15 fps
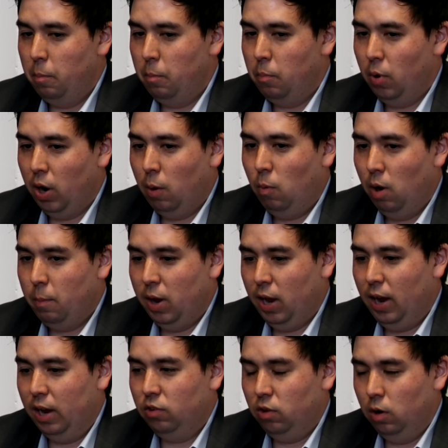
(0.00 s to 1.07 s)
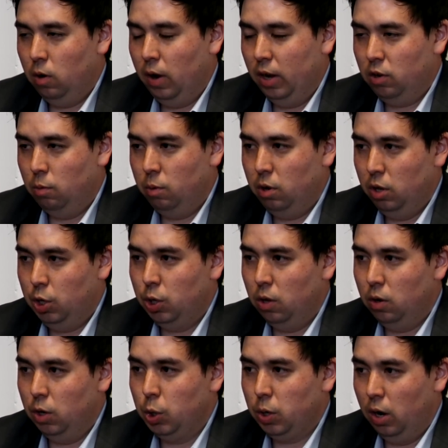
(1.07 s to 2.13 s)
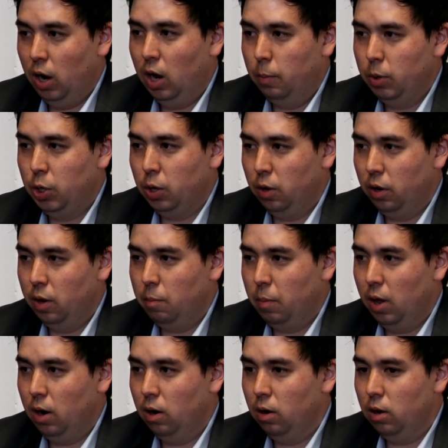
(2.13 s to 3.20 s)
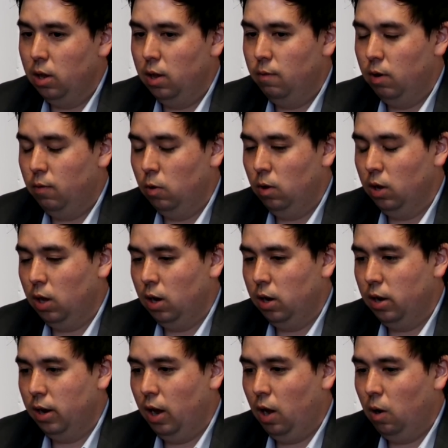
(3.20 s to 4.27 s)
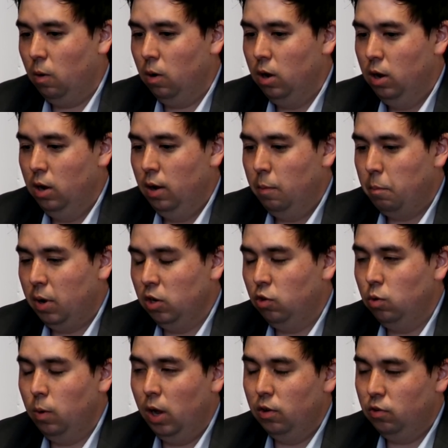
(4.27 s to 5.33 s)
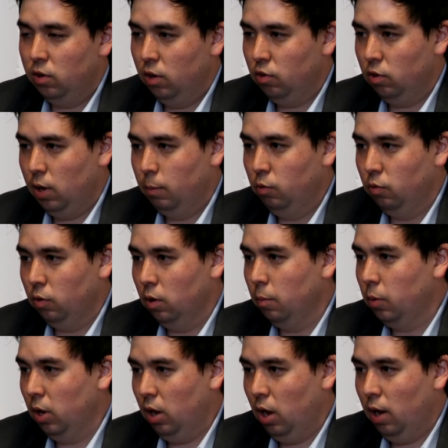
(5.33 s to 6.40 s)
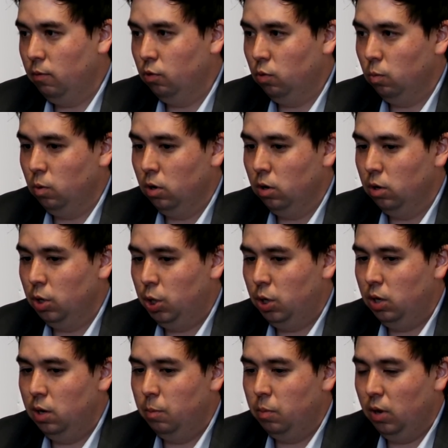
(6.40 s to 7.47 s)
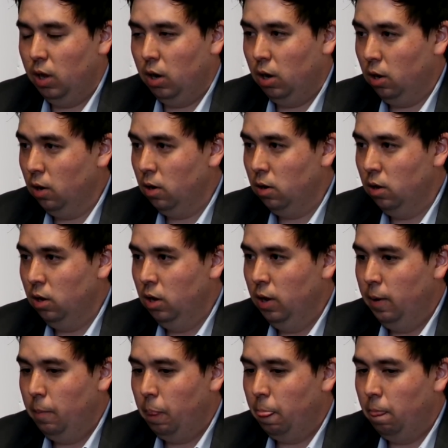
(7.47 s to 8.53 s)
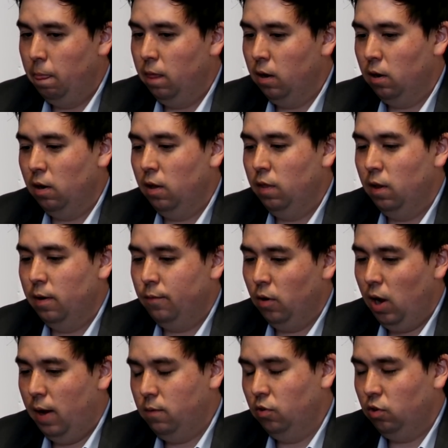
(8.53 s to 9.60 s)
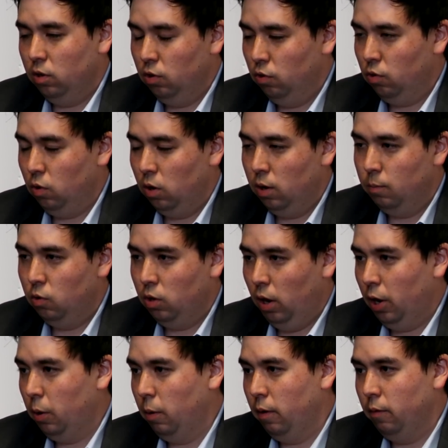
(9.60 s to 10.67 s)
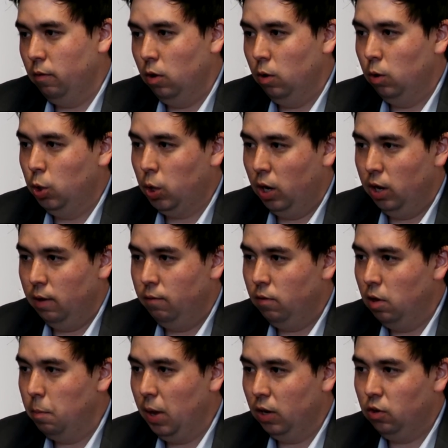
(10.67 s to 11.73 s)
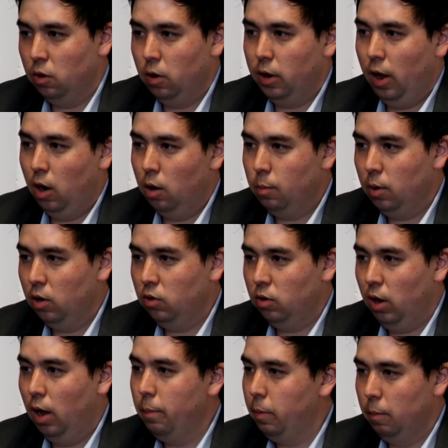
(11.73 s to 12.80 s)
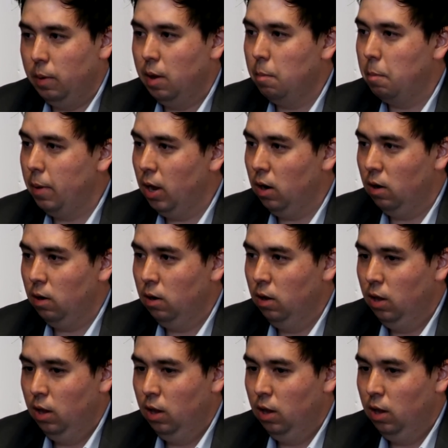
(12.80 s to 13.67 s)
But I want my guys interacting with each other and trying to help each other get better. Even if you look at it now, my 2 LCS subs for playoffs were Sheep and Hard. They're in there for every single scrim, talking in review, trying to give feedback to their counterparts to help them get better.